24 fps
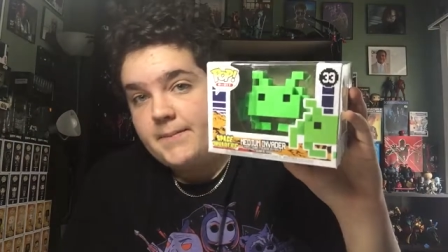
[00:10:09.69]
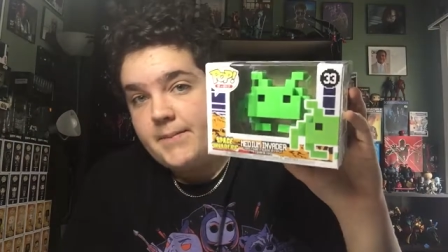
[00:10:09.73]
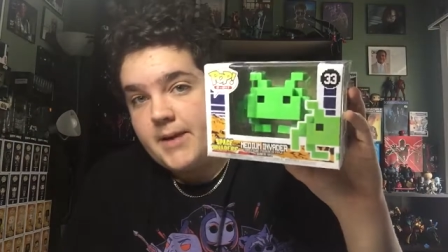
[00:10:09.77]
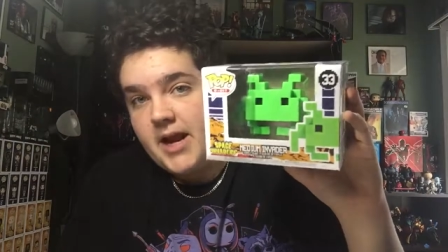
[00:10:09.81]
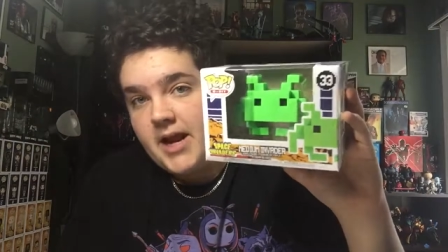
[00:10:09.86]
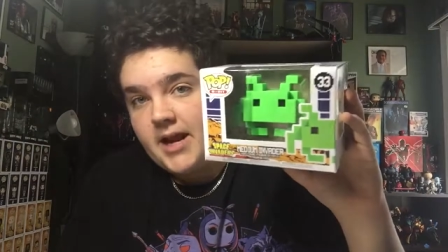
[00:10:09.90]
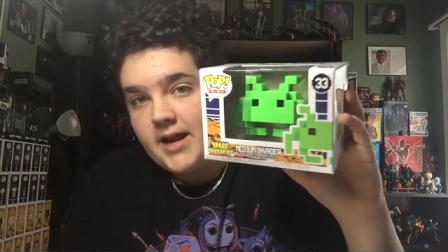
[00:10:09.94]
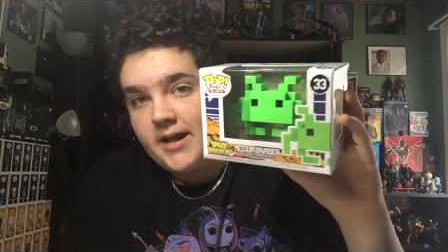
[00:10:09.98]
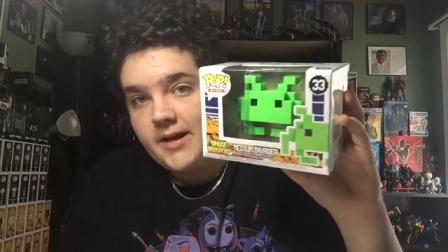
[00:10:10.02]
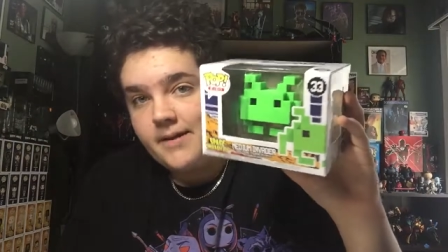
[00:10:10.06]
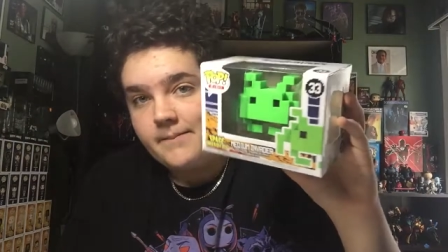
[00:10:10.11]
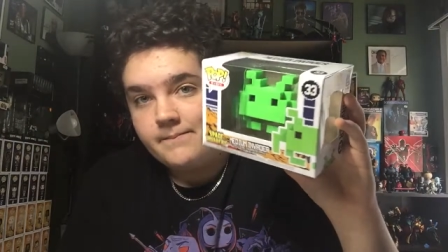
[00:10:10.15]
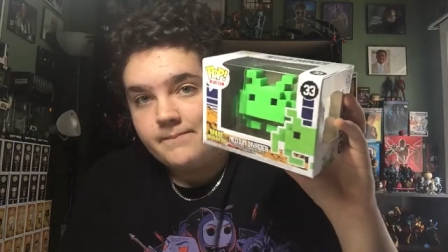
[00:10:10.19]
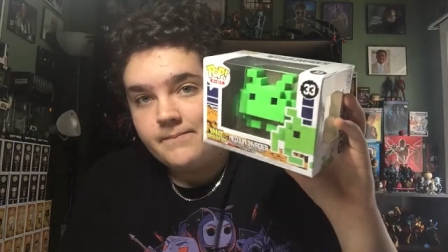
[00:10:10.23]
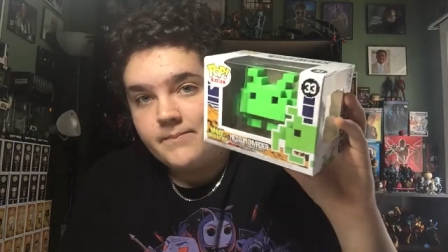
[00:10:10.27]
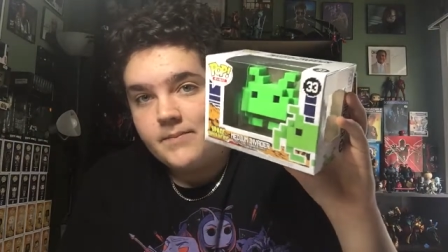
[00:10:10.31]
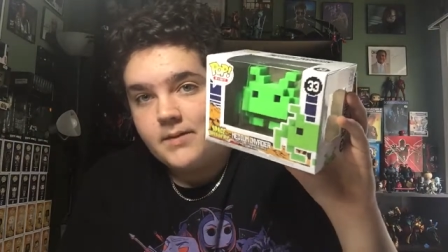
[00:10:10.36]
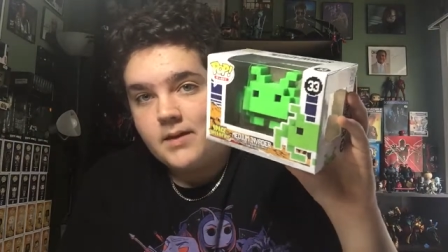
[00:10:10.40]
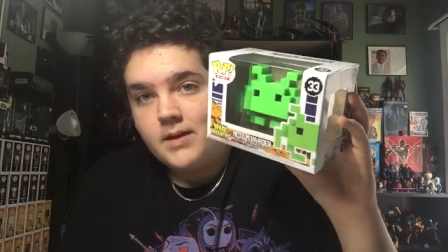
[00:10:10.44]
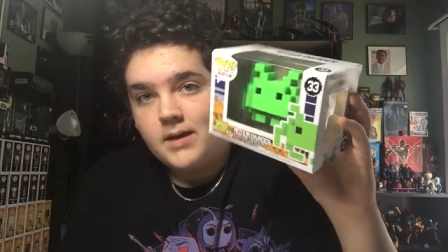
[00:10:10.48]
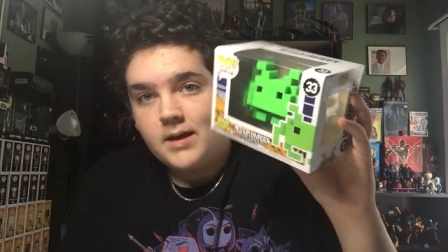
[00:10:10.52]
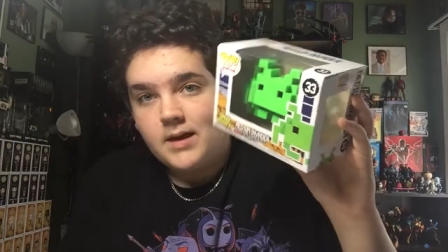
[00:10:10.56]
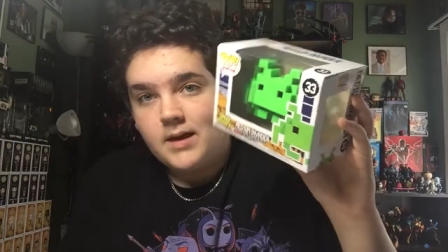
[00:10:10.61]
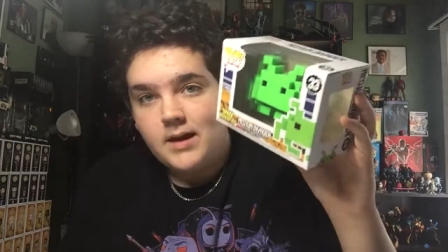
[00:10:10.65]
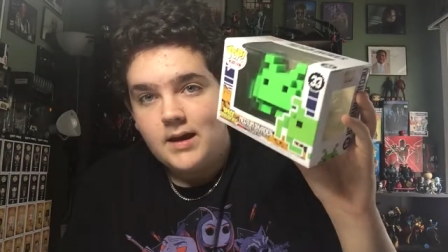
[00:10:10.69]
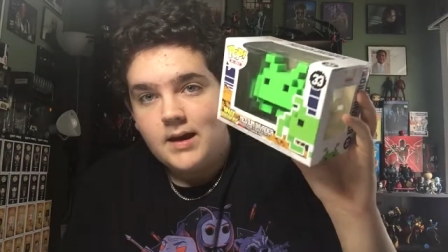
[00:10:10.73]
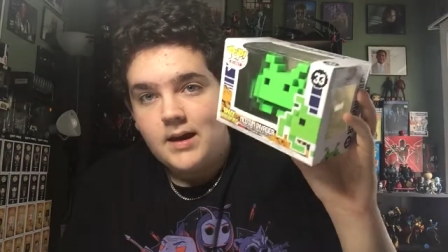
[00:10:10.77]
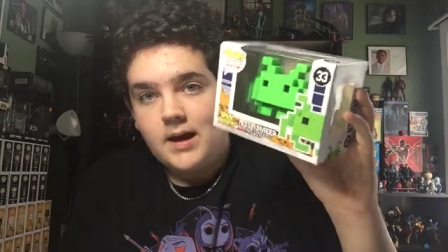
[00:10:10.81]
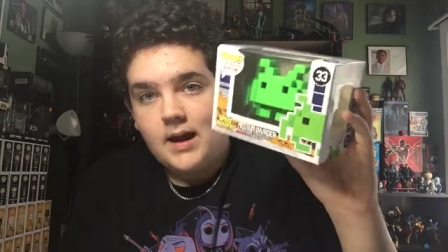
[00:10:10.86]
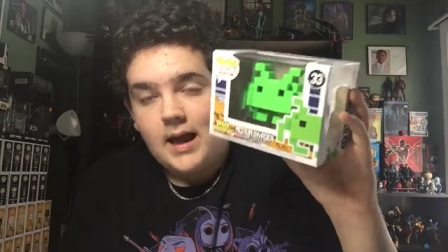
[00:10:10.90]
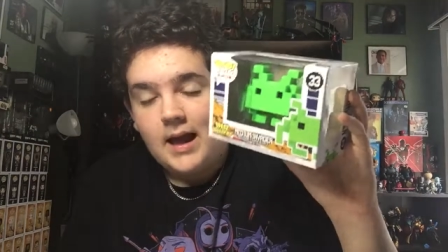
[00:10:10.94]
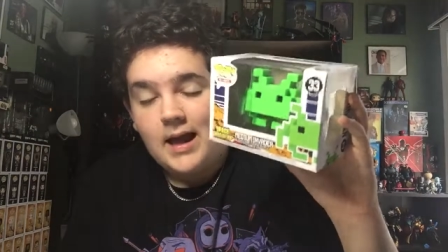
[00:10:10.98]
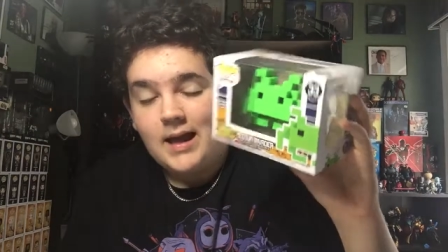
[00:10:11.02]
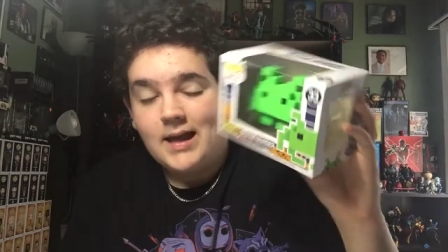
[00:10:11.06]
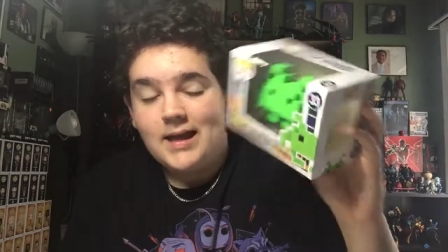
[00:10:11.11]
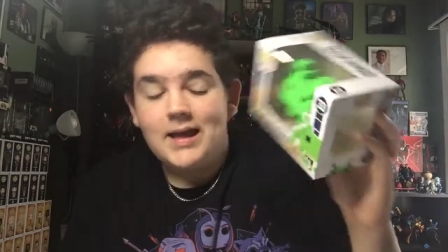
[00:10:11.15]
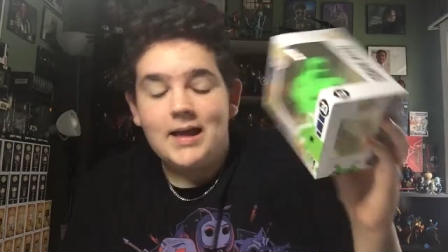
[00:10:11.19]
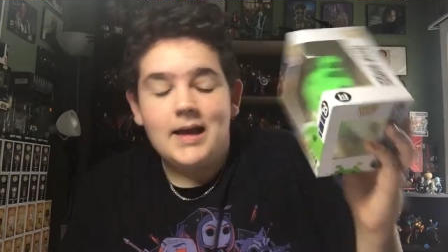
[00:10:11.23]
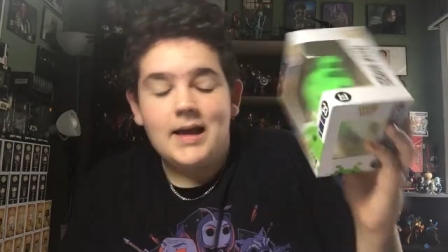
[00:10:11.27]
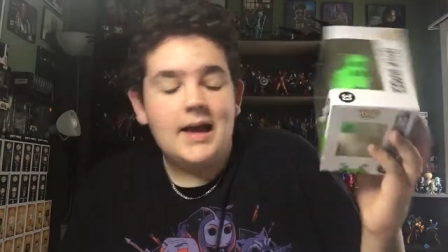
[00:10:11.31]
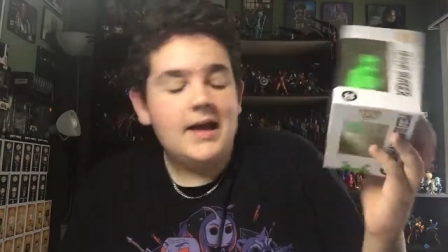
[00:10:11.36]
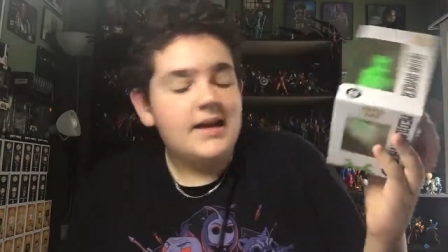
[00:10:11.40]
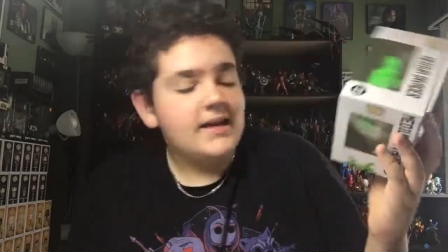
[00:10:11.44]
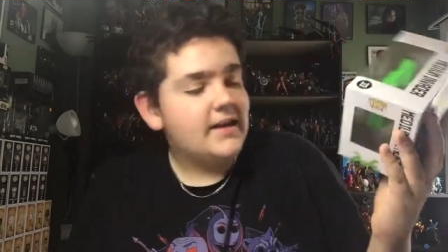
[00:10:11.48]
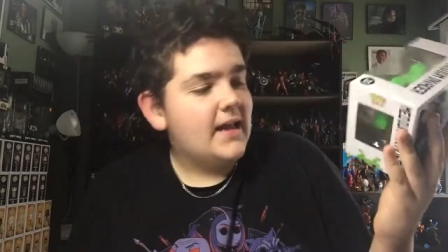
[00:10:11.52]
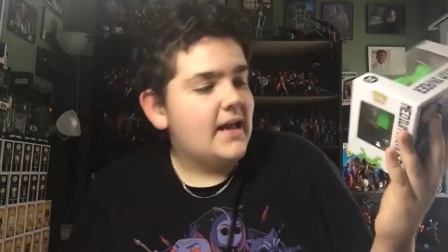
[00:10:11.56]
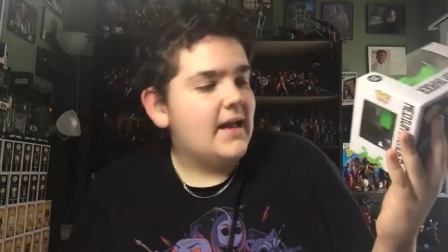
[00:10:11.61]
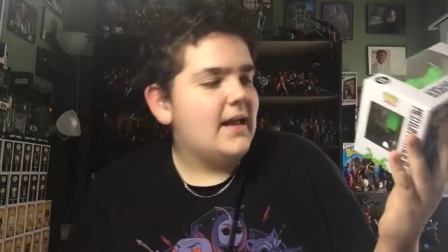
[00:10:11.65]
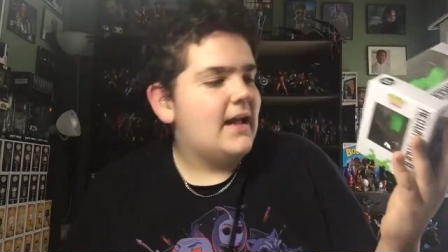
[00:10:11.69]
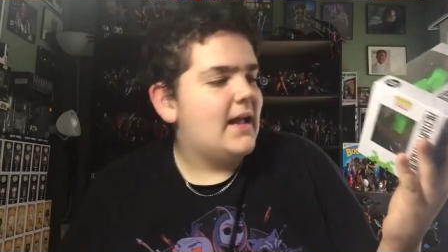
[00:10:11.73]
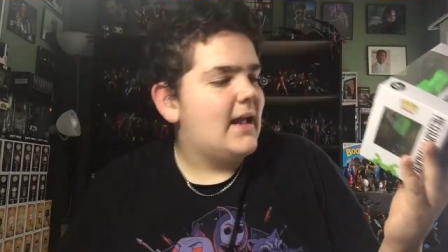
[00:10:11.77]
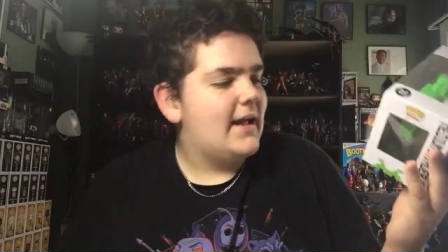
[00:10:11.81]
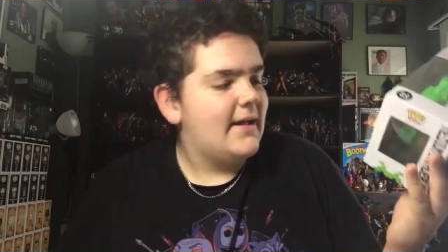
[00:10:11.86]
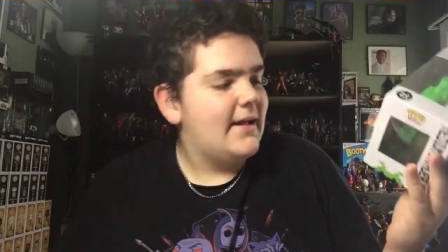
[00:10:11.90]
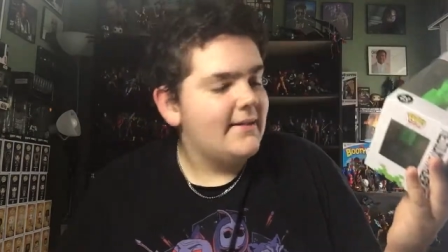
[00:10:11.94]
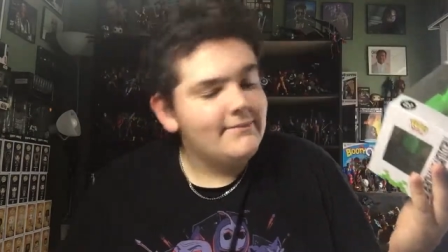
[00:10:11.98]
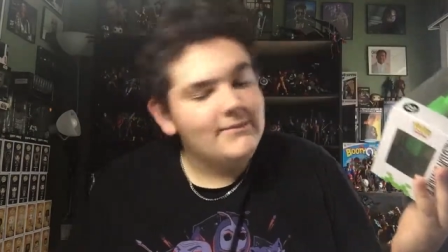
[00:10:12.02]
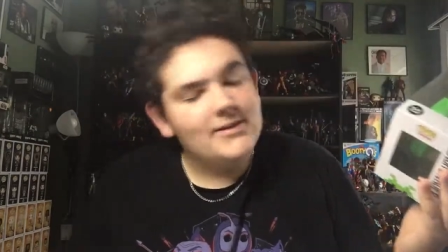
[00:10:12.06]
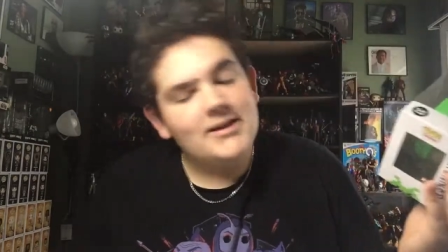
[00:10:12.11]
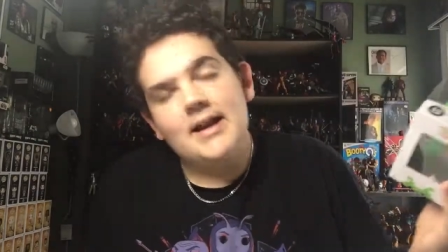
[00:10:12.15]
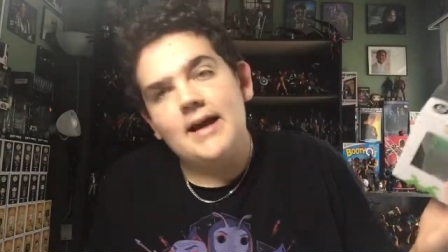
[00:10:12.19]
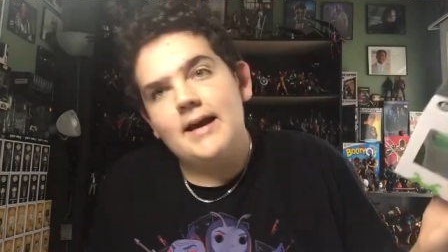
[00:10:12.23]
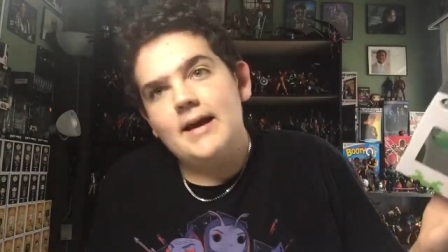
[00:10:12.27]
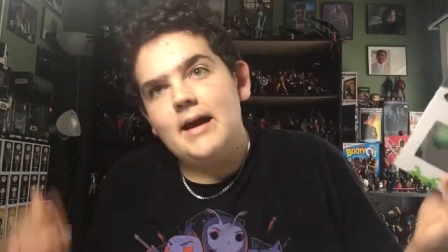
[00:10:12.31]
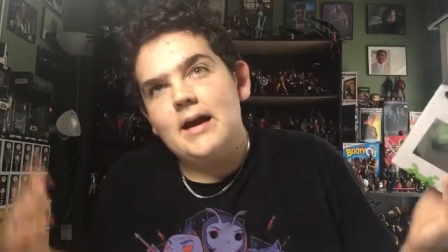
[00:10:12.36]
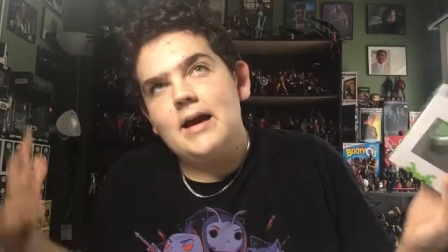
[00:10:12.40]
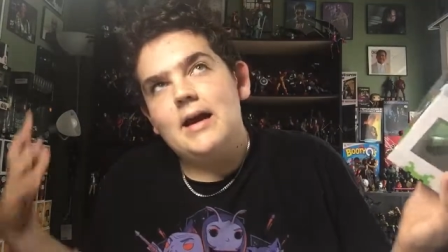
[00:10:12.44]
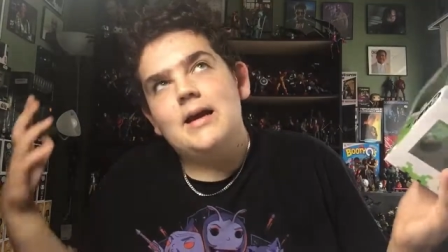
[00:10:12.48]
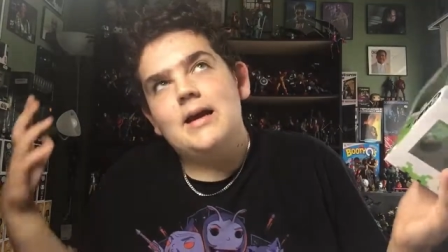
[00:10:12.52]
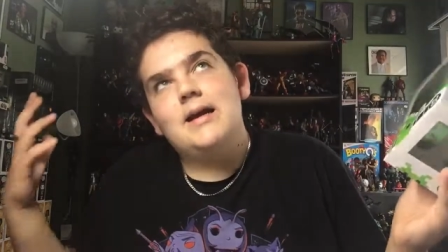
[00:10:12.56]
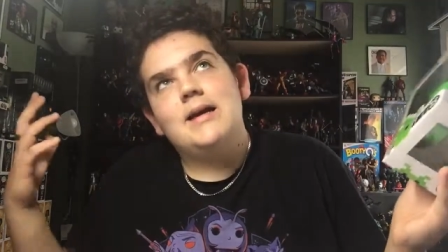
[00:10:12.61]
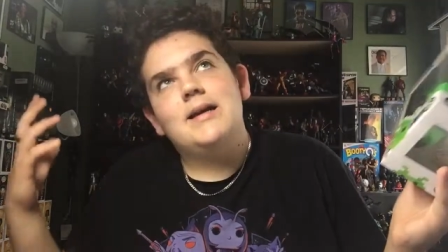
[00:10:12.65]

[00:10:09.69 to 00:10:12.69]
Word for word: made it, and I, I mean, I,